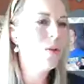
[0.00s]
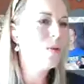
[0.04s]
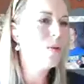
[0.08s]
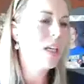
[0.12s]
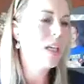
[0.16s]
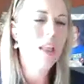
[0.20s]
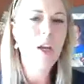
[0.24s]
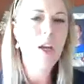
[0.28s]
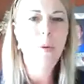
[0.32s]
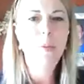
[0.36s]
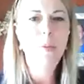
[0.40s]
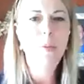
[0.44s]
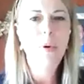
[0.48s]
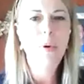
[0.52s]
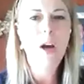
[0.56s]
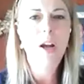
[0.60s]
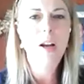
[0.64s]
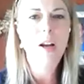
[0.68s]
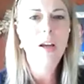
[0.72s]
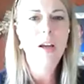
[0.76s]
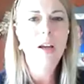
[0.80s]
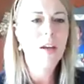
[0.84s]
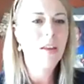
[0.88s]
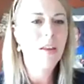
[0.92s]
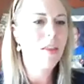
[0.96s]
using their
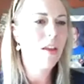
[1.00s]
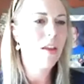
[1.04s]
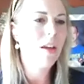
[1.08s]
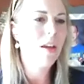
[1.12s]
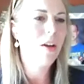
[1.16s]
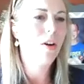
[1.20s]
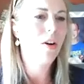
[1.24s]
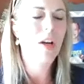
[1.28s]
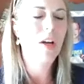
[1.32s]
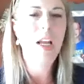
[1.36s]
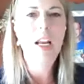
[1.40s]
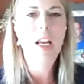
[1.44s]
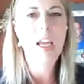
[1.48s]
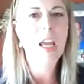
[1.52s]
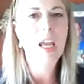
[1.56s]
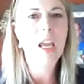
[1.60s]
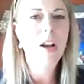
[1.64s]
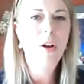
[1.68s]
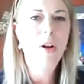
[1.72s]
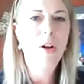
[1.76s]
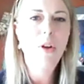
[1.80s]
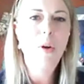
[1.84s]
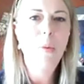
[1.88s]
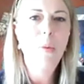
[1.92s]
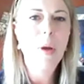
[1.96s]
product that you're going
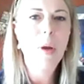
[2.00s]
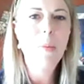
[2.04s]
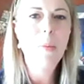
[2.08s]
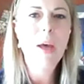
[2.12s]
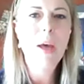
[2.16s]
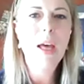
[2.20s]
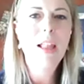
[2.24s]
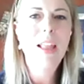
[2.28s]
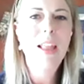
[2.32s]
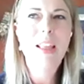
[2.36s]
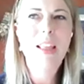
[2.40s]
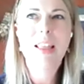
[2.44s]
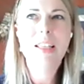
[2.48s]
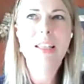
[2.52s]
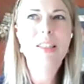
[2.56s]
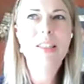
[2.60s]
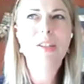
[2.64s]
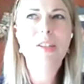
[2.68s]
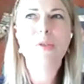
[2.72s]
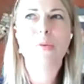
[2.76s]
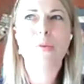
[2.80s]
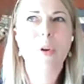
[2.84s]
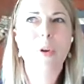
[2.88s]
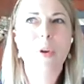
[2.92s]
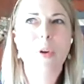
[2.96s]
to gain all your weight back. Like
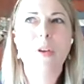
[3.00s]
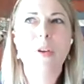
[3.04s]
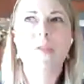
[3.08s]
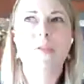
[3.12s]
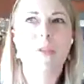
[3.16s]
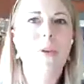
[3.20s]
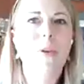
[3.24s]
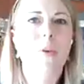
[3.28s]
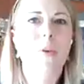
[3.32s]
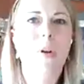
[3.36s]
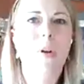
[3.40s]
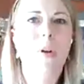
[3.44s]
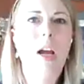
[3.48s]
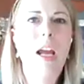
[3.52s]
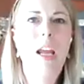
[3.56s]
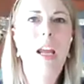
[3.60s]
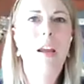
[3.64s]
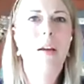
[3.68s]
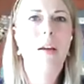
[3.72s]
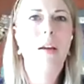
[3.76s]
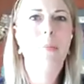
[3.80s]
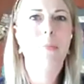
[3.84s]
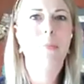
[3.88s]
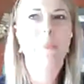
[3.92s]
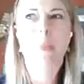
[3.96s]
this is real food.
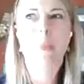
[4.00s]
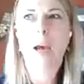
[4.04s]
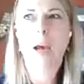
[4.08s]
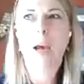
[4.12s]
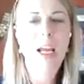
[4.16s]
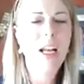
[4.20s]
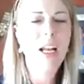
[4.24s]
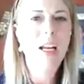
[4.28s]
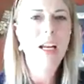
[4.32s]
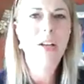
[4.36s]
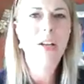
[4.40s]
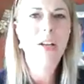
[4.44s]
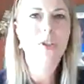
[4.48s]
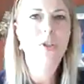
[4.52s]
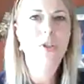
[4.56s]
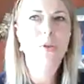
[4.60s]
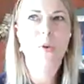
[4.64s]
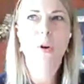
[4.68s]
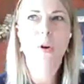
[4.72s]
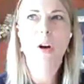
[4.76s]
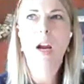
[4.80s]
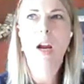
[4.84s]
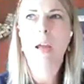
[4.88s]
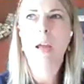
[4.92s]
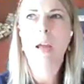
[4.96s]
I buy it at
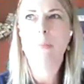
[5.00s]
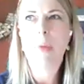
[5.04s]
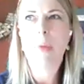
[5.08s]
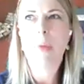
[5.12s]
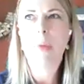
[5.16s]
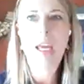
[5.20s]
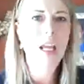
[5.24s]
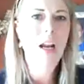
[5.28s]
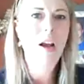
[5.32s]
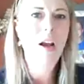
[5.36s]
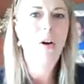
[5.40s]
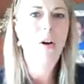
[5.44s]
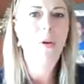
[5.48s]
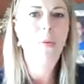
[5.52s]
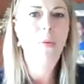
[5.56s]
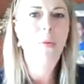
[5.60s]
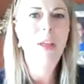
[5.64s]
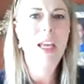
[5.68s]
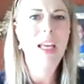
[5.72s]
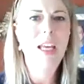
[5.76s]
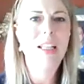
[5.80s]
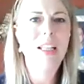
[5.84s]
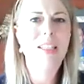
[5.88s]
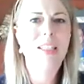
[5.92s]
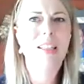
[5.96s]
a store. I make it at
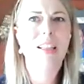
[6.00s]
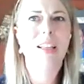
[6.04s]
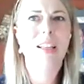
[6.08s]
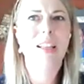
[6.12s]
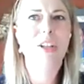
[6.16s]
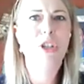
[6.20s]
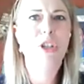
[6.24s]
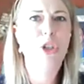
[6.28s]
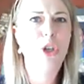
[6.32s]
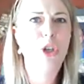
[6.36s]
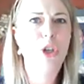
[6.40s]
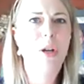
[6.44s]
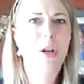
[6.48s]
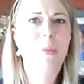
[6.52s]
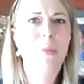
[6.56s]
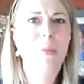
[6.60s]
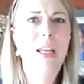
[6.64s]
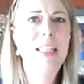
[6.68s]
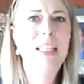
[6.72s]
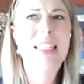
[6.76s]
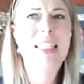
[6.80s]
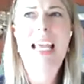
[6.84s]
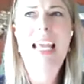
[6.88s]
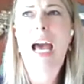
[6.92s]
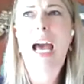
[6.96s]
home. Like it's
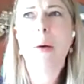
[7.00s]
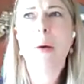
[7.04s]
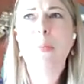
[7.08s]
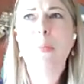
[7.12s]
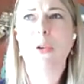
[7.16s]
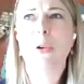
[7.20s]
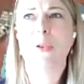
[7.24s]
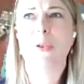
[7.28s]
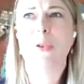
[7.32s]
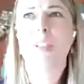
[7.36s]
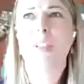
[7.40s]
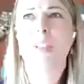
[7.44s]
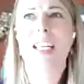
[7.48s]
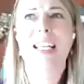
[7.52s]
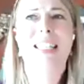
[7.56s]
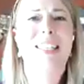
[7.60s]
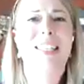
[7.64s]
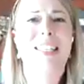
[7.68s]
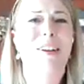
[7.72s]
legitimate. It's apples.